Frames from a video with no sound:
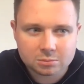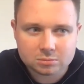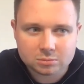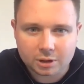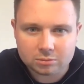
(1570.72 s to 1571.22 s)

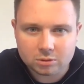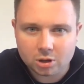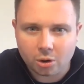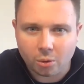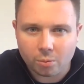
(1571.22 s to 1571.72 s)
like,
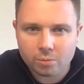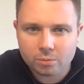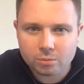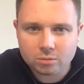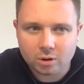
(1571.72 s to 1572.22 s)
no,
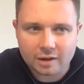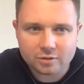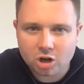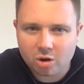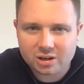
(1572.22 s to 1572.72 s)
I have
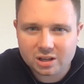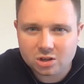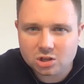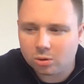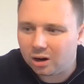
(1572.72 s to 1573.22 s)
no idea who
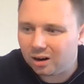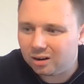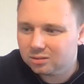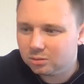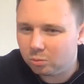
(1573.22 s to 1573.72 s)
you are.
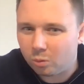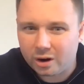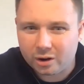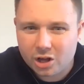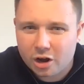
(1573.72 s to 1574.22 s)
Why
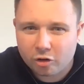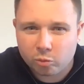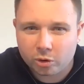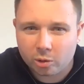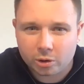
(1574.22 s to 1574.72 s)
on earth
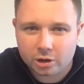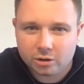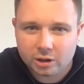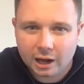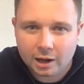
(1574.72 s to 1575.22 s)
would I want to do
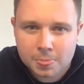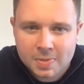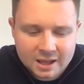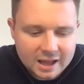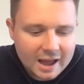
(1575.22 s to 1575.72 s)
that?
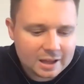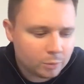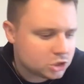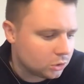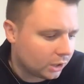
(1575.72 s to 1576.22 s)
Hey,
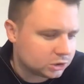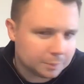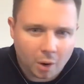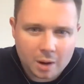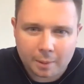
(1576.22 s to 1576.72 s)
would you like to
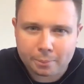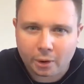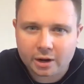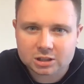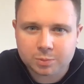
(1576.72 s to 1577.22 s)
buy my
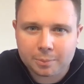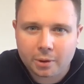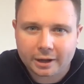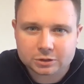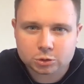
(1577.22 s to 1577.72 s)
products? My
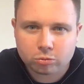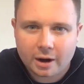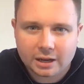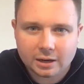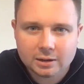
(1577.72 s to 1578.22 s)
product's
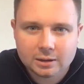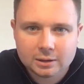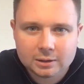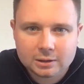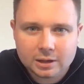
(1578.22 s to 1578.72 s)
great.
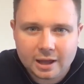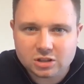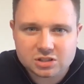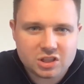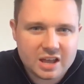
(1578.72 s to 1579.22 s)
It
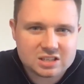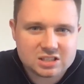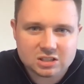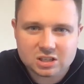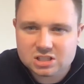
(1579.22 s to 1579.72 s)
does this,
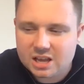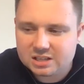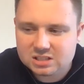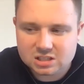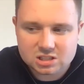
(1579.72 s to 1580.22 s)
it does
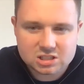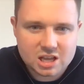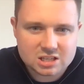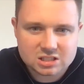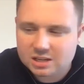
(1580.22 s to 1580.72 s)
this, it does
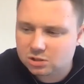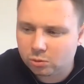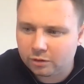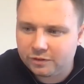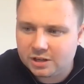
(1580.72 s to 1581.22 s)
this, lists all
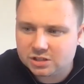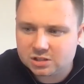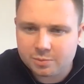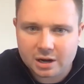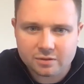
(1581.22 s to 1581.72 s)
the features
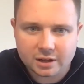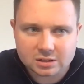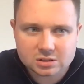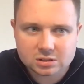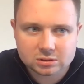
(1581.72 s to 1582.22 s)
and
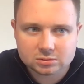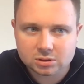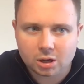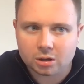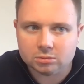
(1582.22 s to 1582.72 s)
benefits.
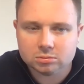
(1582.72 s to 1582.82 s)
No.